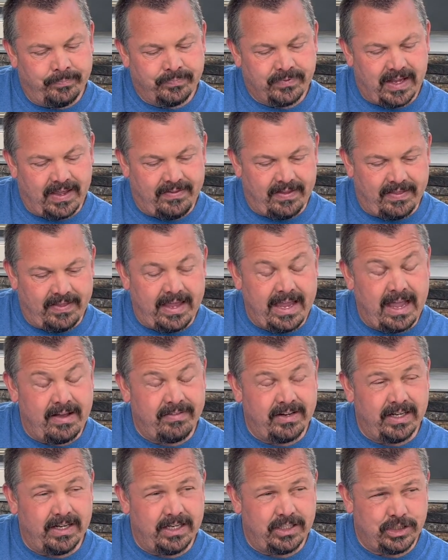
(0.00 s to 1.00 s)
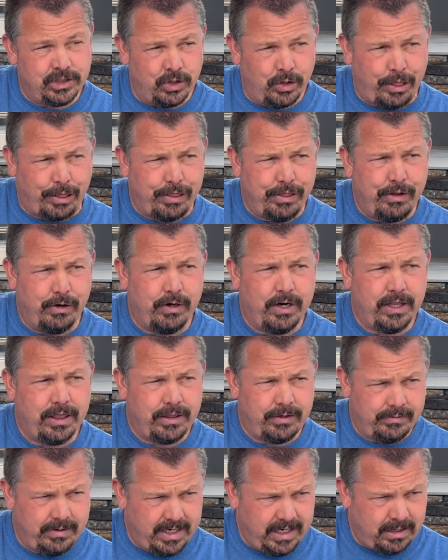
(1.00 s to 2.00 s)
then they have an additional
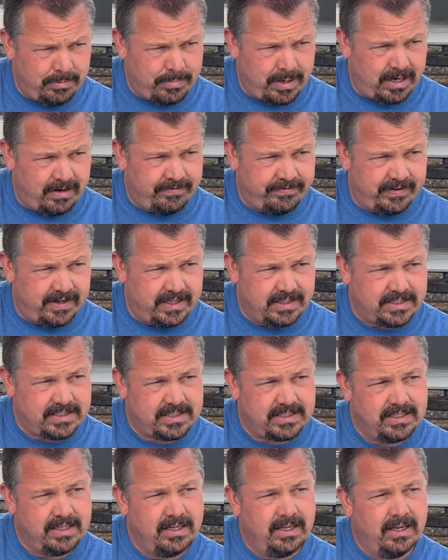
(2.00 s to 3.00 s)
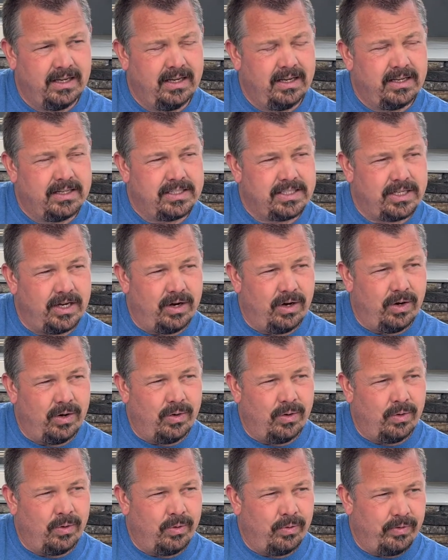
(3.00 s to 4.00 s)
33 in benefits.
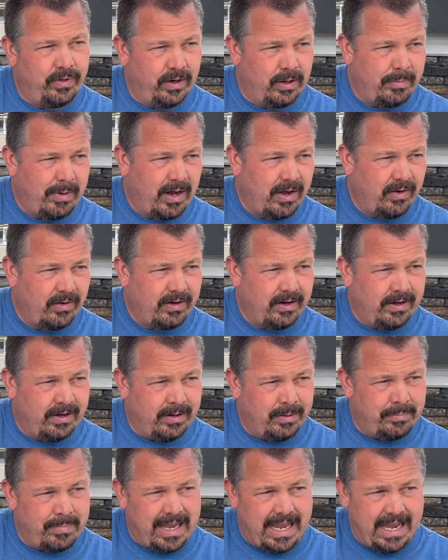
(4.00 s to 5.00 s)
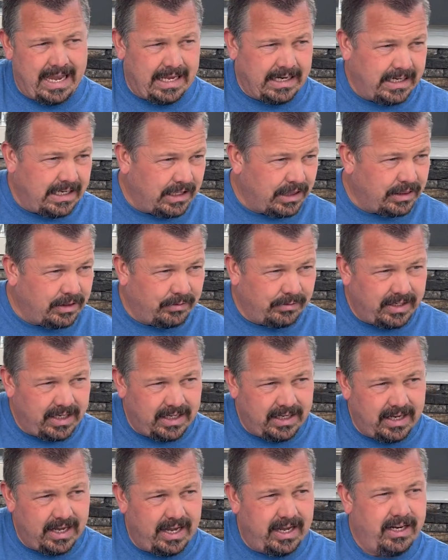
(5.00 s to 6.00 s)
So they're about $83,
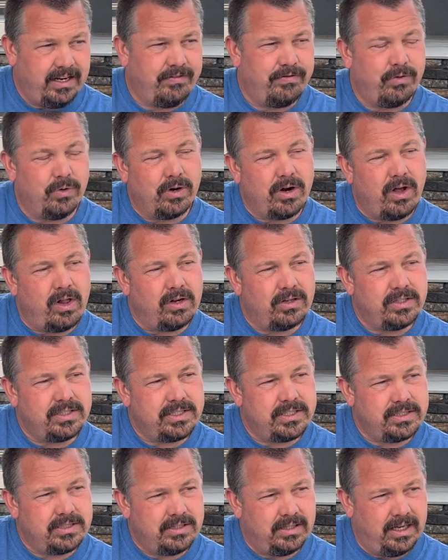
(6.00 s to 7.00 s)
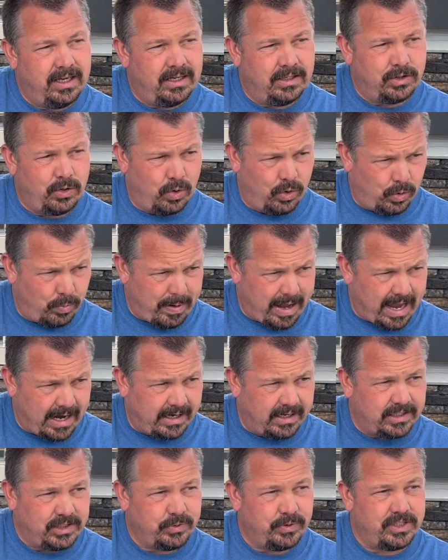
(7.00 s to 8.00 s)
$84 in total
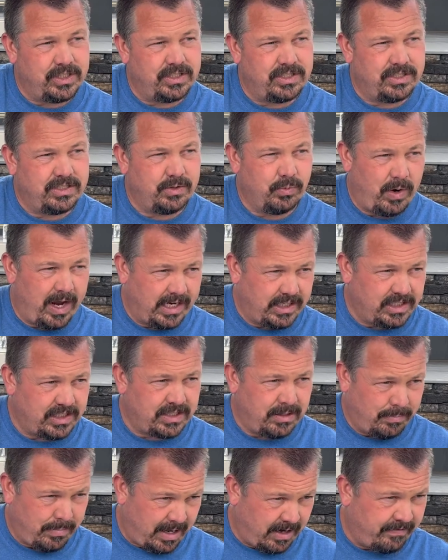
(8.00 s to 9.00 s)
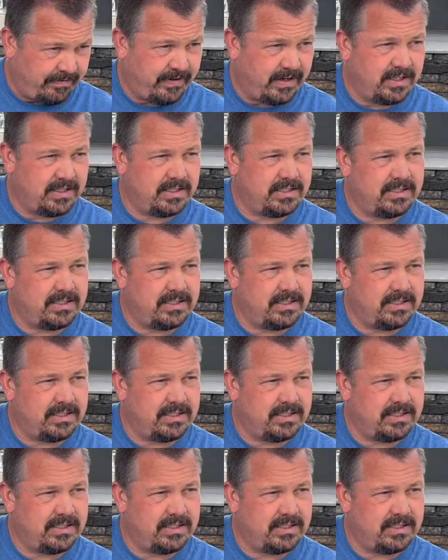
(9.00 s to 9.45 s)
package, which is the wages and benefits.